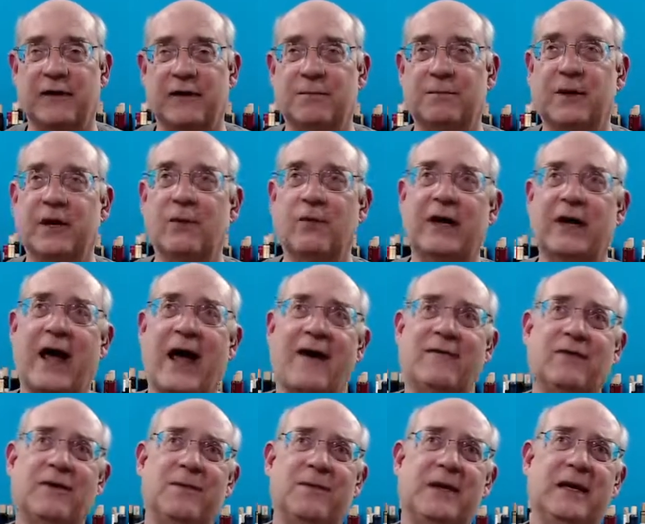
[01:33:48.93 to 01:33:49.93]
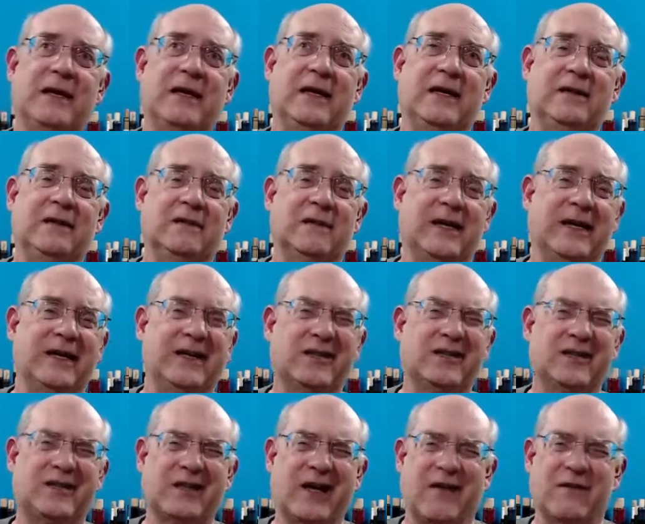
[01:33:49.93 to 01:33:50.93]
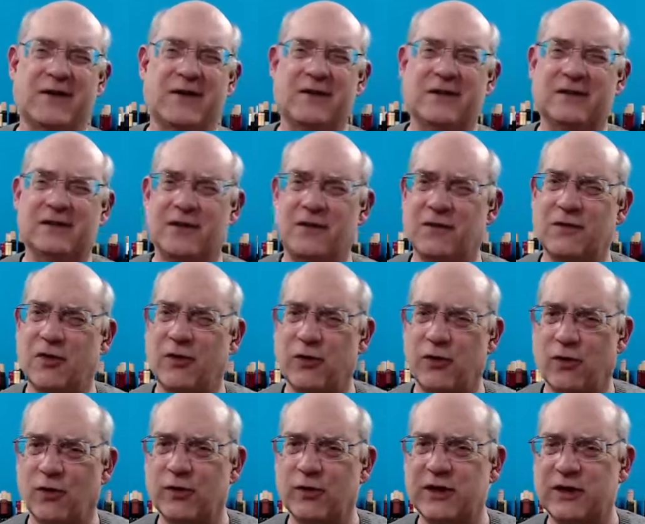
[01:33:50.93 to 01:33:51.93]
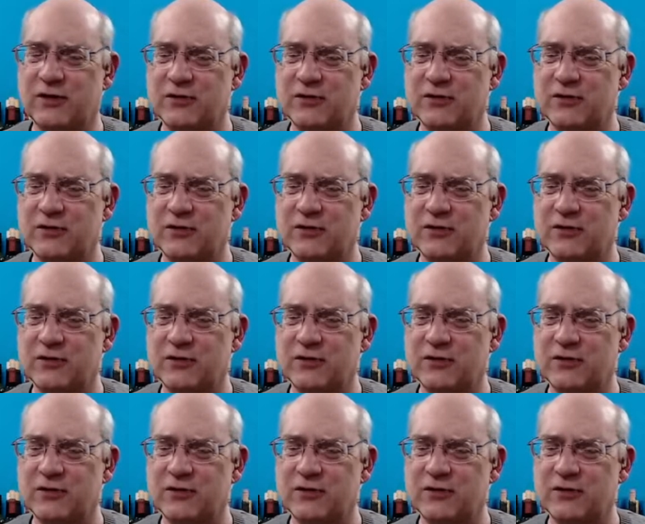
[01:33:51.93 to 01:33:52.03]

But it would have to be like 7:30